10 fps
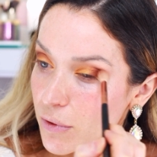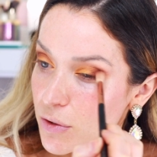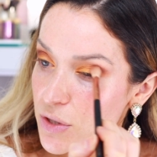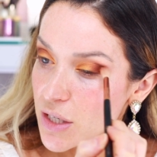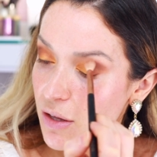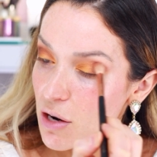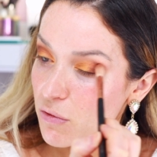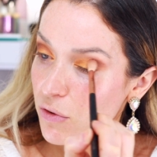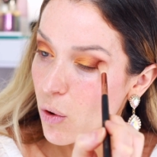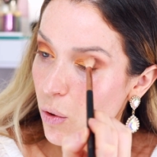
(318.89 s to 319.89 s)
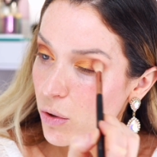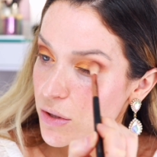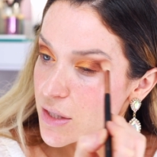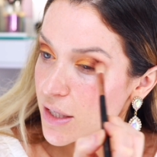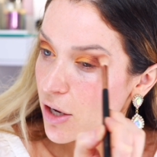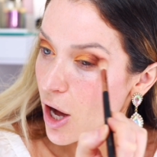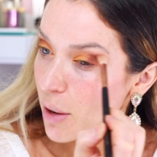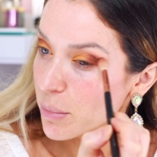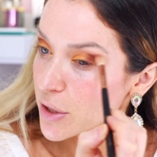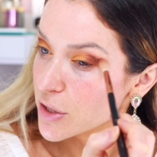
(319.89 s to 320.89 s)
You see a lot of golds and
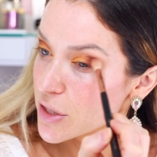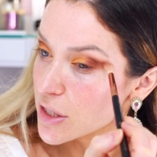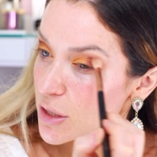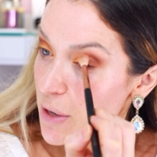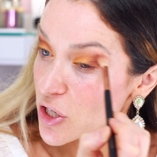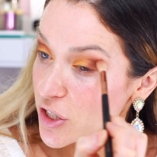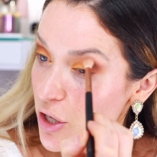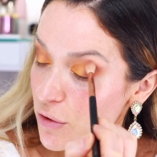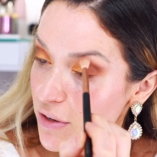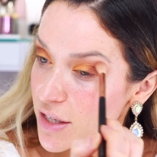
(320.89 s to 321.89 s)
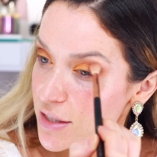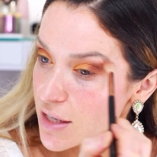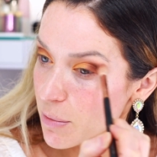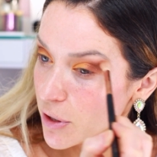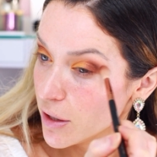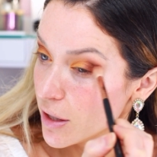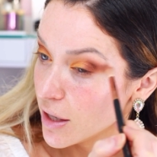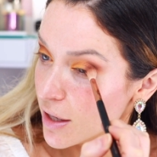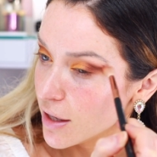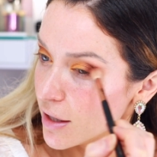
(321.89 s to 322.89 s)
coppers, especially over the summer,
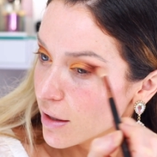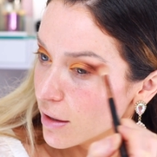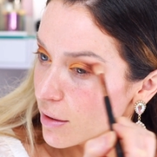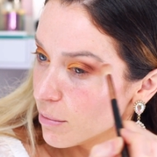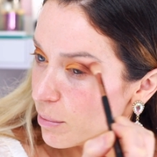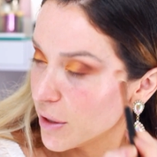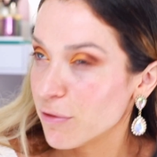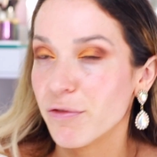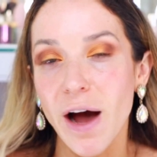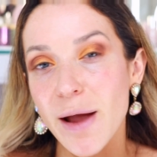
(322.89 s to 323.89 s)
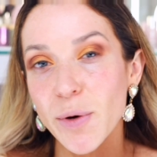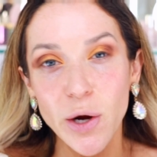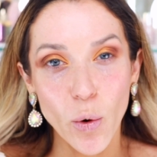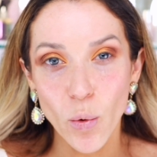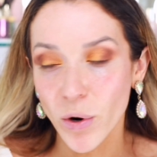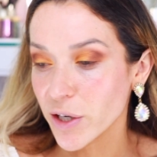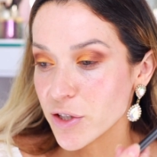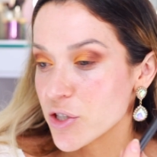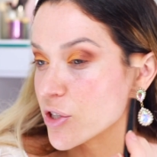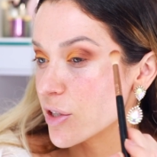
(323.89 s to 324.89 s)
but a vibrant
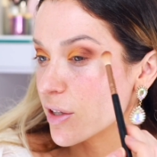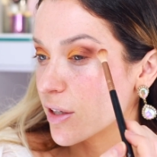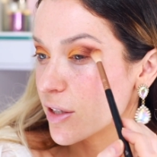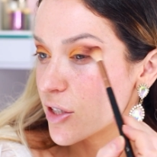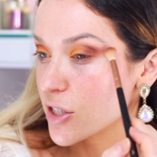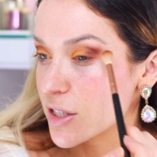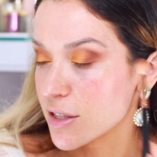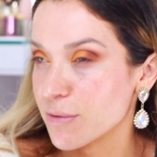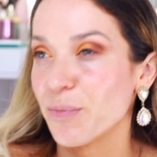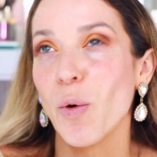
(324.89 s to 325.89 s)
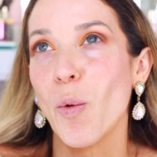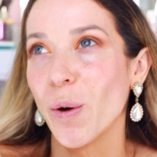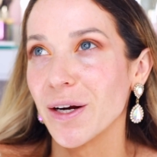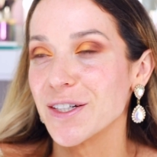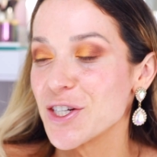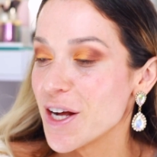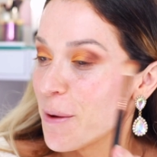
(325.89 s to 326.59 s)
orange, it's just orange.